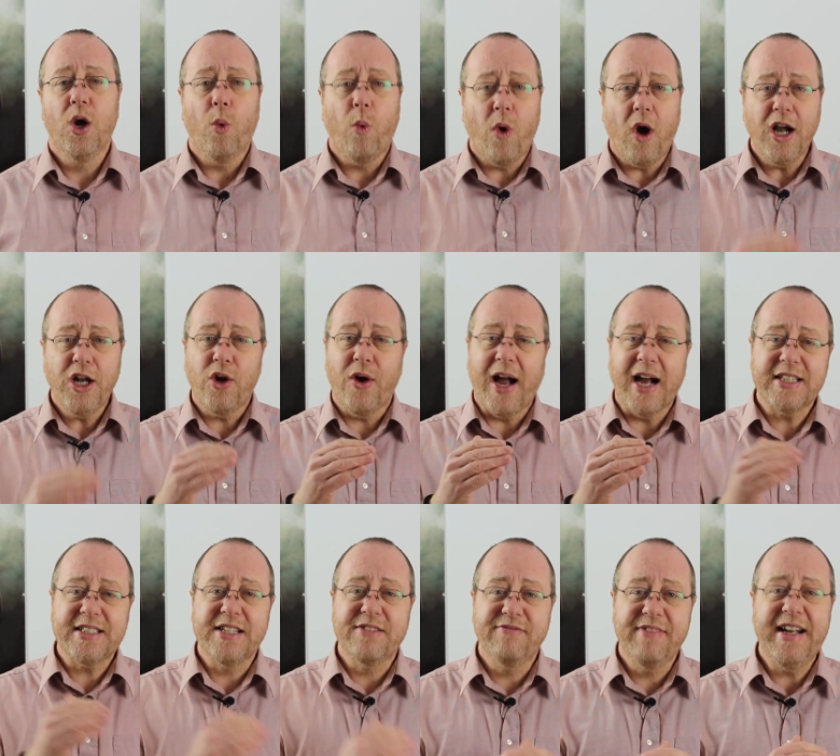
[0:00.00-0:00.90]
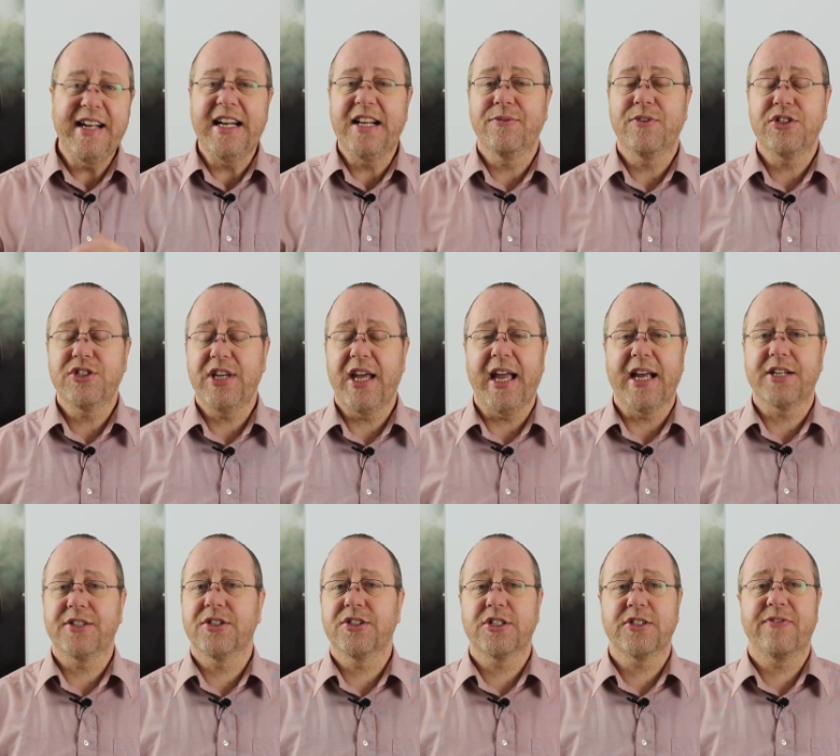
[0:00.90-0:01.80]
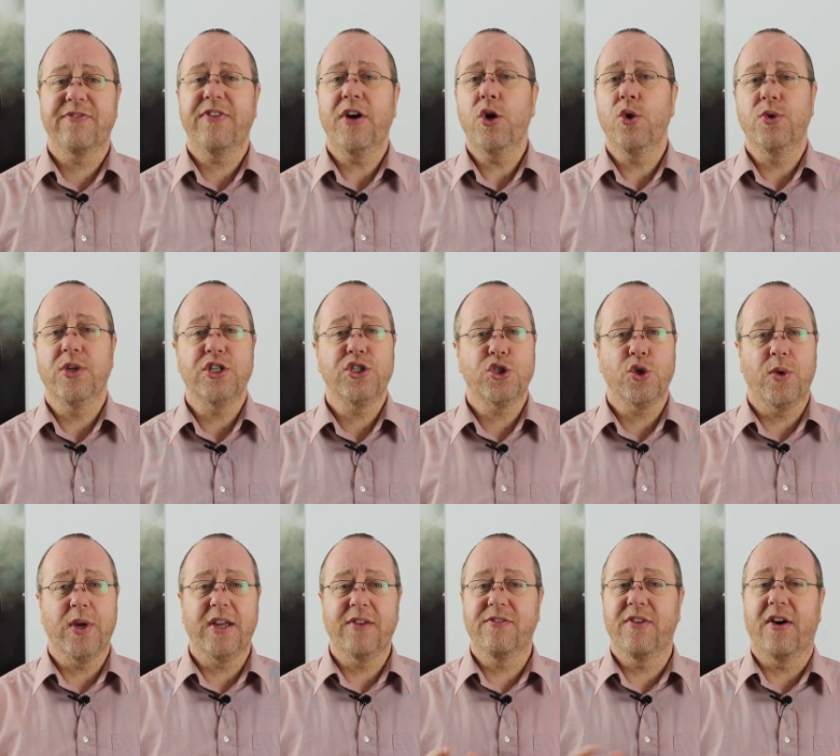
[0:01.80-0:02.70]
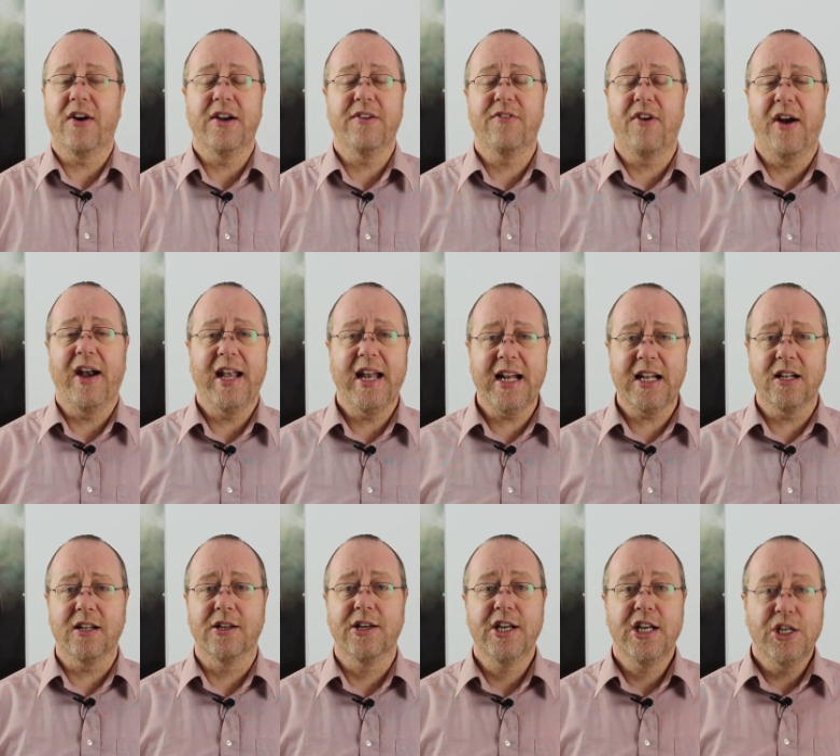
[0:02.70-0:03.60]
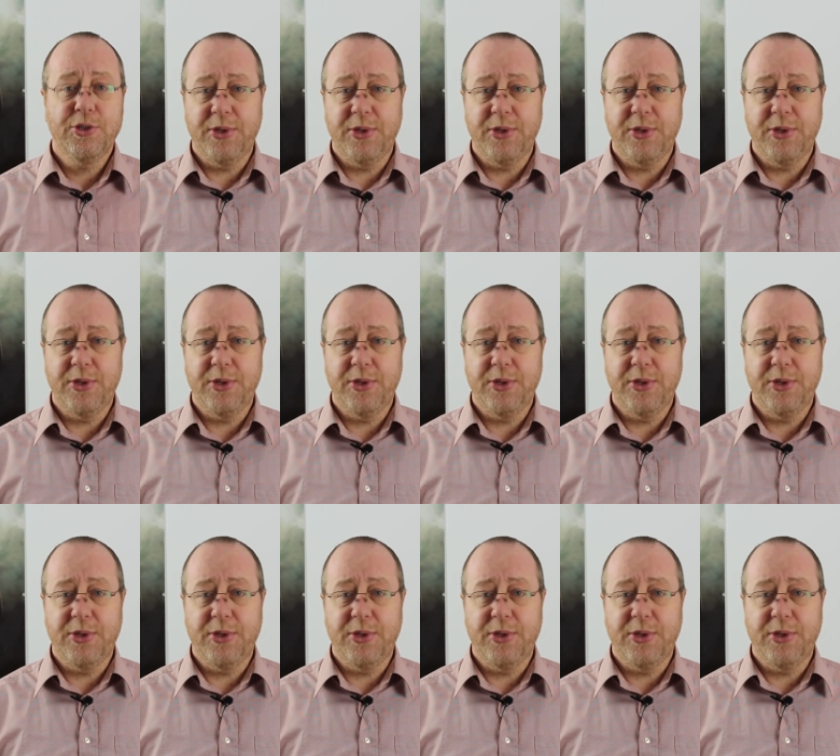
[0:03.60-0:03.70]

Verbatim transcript: while you're actually reading the text, the phone is doing very, very little.